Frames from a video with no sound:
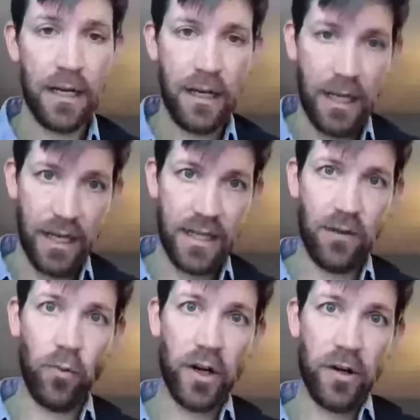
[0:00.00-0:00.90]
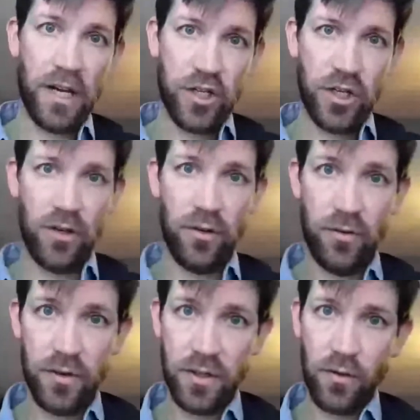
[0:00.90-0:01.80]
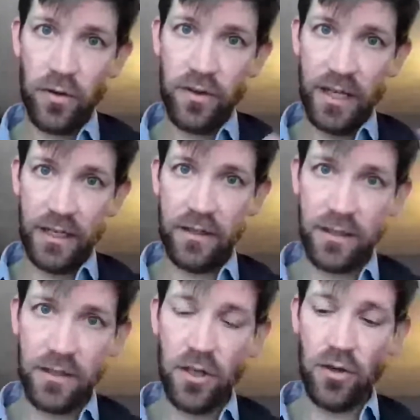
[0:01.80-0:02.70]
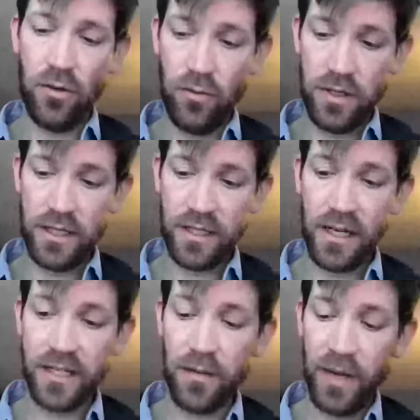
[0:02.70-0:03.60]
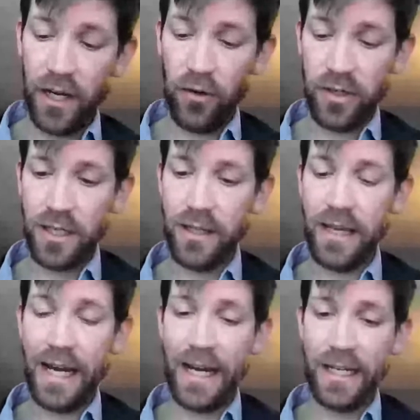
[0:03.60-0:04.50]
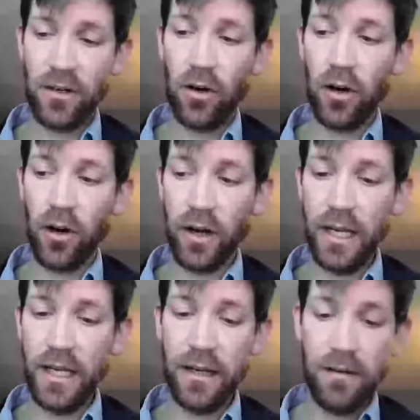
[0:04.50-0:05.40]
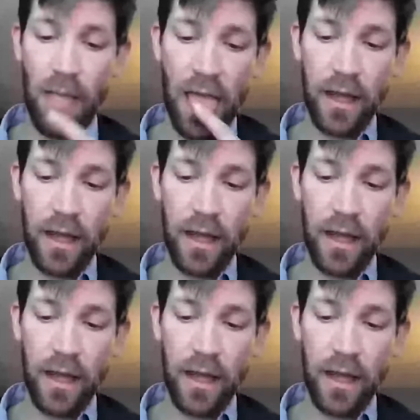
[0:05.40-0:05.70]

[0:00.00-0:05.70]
and then what are issues or things to discuss about that are in,